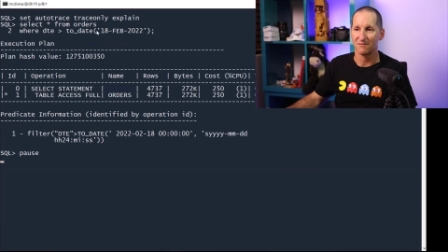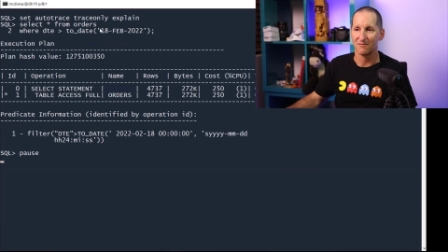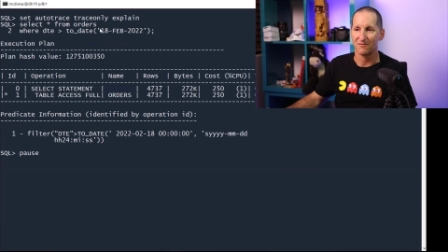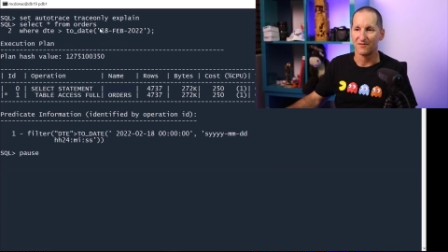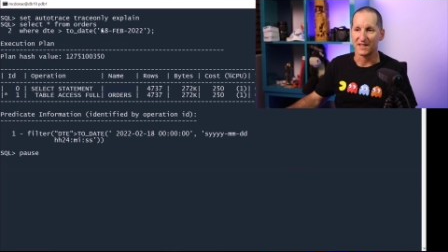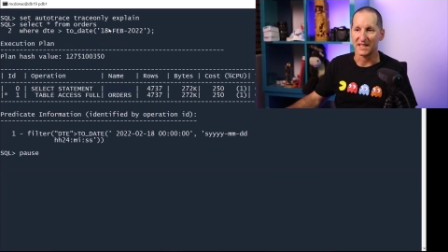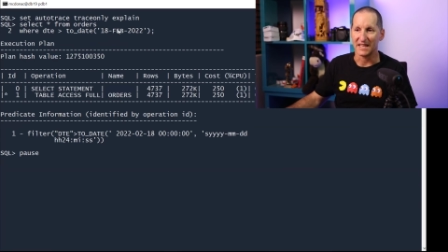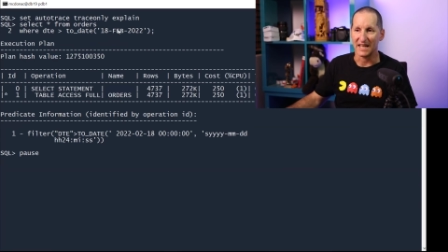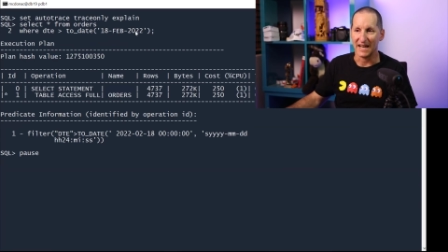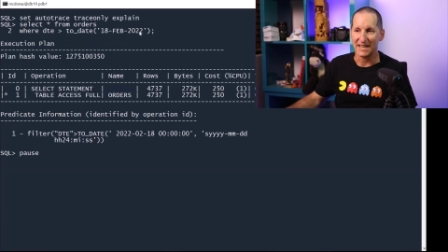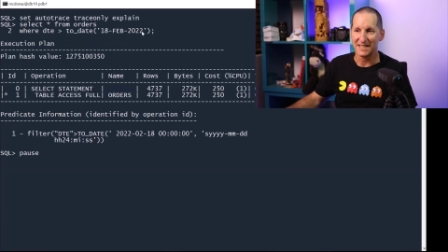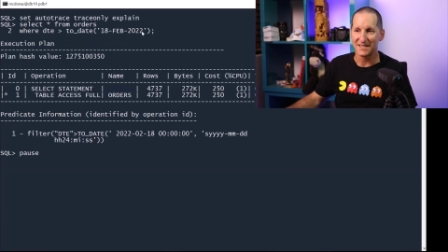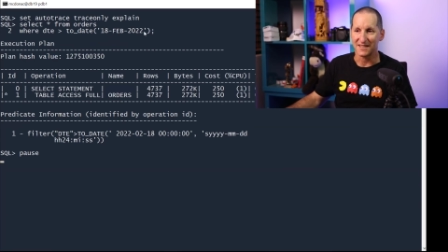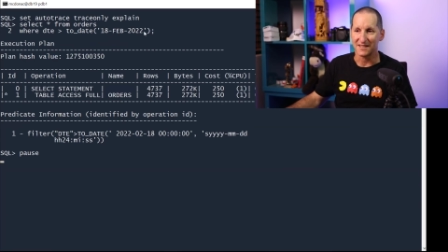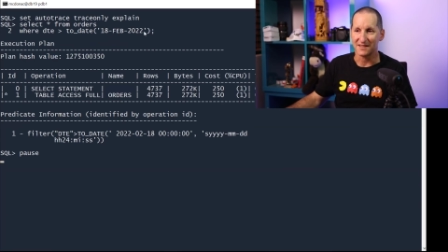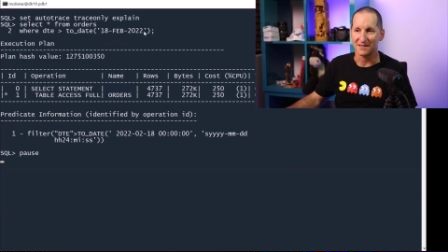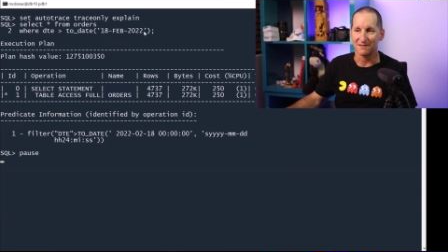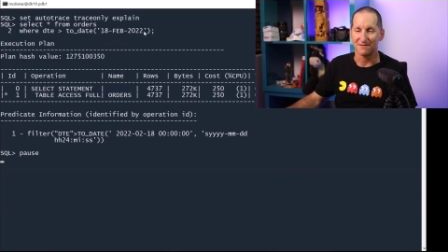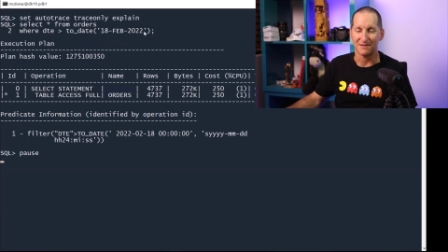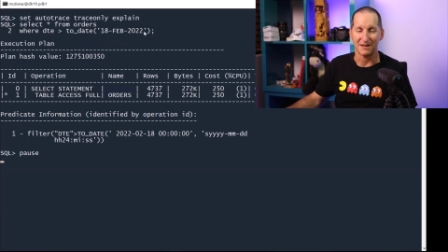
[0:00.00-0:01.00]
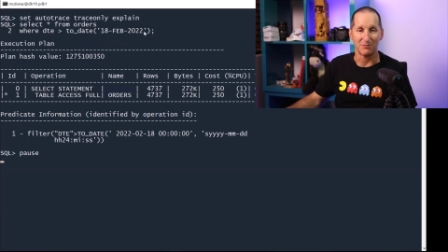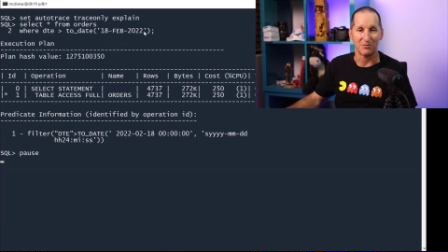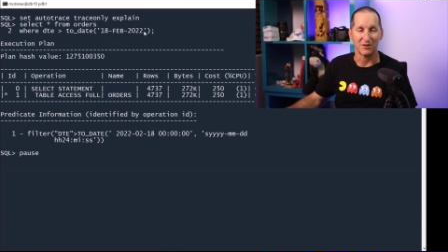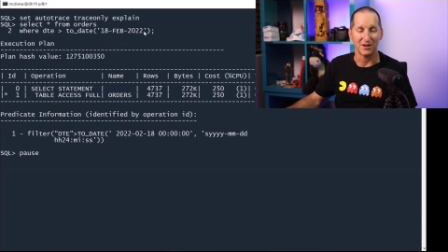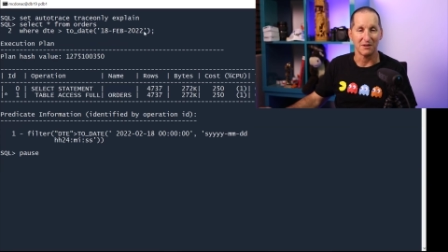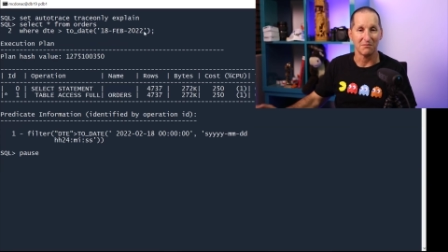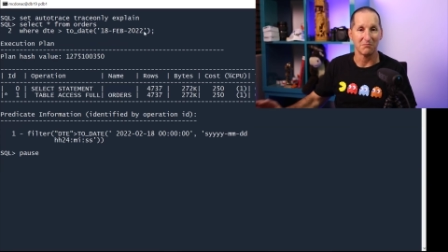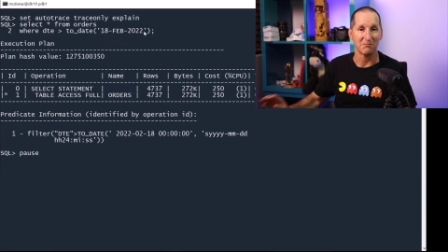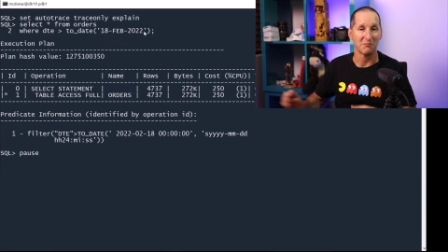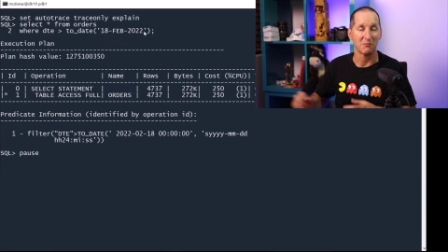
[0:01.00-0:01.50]
For the 18th of
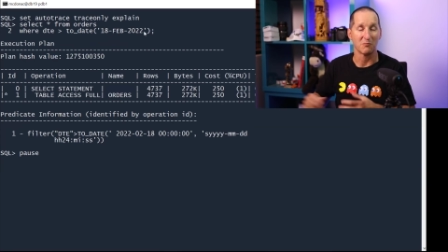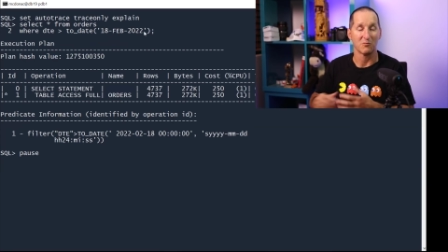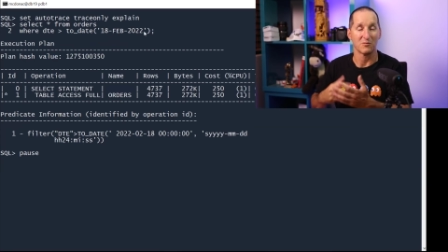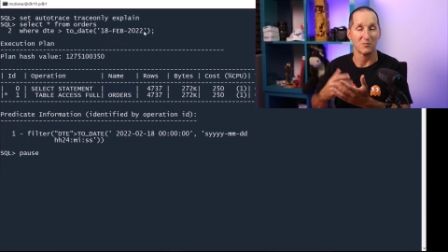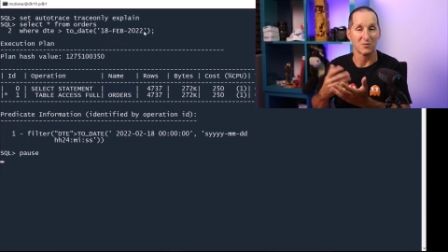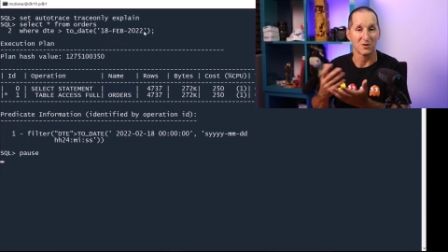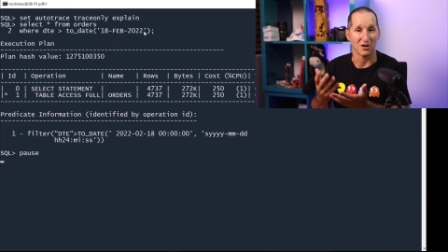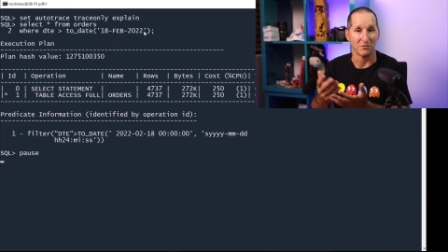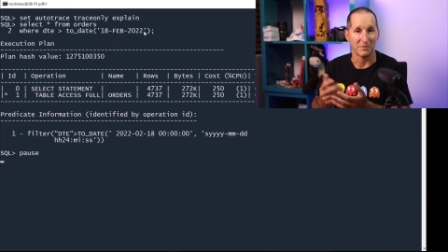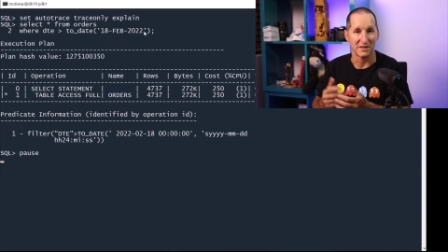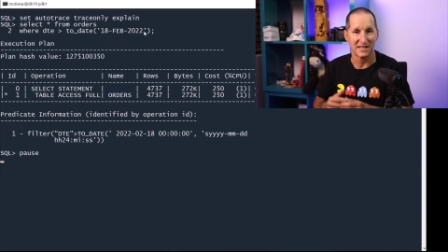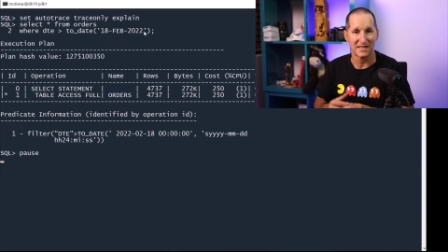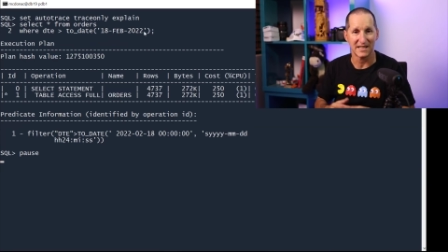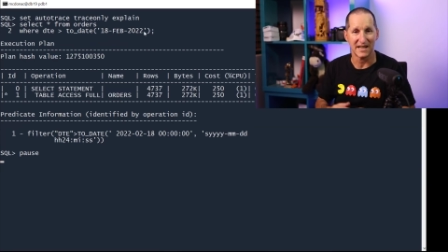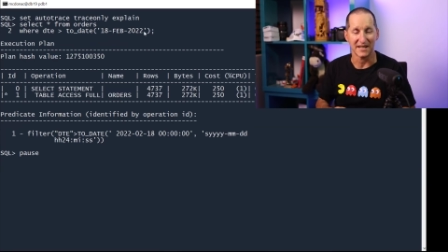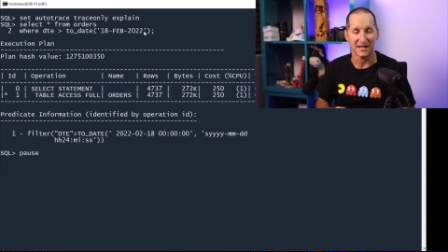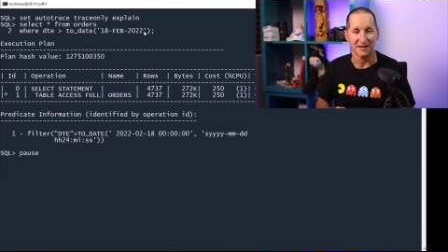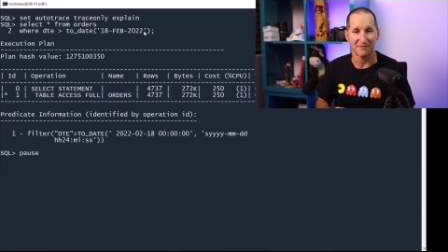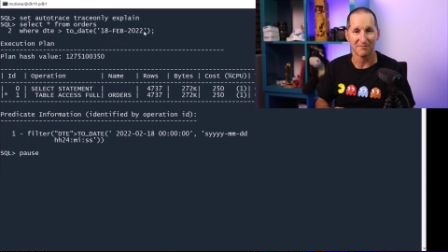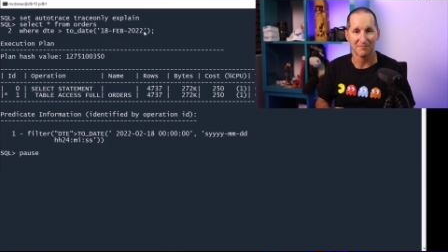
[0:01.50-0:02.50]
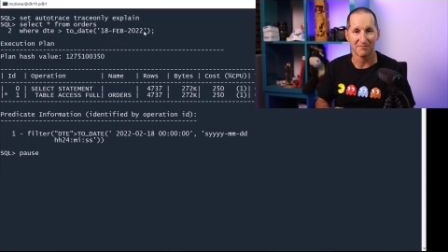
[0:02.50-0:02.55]
February, show me the data.